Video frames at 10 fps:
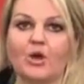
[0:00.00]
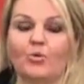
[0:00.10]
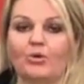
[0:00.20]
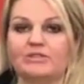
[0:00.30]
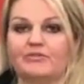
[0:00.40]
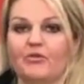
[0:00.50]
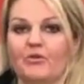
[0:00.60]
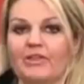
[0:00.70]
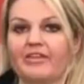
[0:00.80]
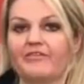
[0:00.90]
was
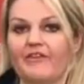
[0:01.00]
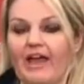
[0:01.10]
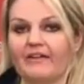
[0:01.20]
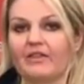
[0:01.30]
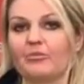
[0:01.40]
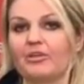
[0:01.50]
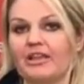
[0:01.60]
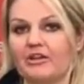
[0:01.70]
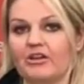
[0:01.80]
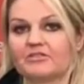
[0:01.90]
for the fact that
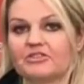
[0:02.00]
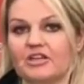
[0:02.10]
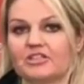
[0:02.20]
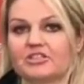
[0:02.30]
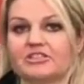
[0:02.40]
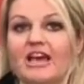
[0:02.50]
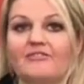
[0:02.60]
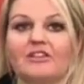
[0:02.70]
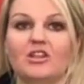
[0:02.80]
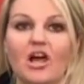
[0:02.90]
playground structures have
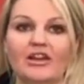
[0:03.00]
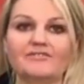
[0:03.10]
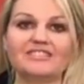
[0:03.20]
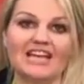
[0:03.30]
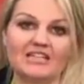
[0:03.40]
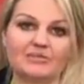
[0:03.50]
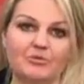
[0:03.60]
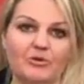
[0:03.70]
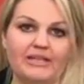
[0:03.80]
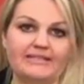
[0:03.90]
a lot of touch
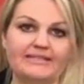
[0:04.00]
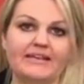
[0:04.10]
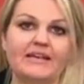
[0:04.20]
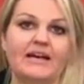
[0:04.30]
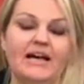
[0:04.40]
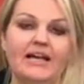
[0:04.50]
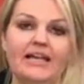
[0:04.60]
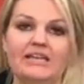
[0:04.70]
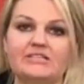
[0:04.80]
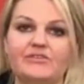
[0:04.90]
points uh,
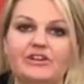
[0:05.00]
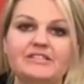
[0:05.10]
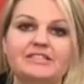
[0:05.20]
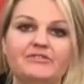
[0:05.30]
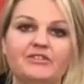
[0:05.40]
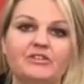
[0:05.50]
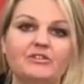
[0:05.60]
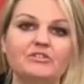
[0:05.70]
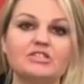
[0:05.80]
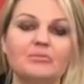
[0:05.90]
and it's very
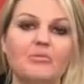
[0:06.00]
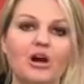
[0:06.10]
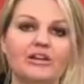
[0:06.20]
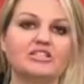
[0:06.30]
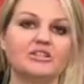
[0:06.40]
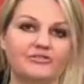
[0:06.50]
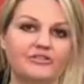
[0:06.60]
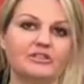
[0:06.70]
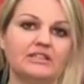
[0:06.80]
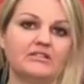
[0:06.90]
difficult to monitor
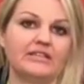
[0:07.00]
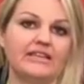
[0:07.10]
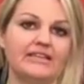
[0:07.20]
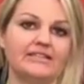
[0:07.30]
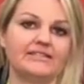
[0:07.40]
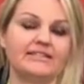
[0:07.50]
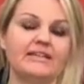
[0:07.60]
for little kids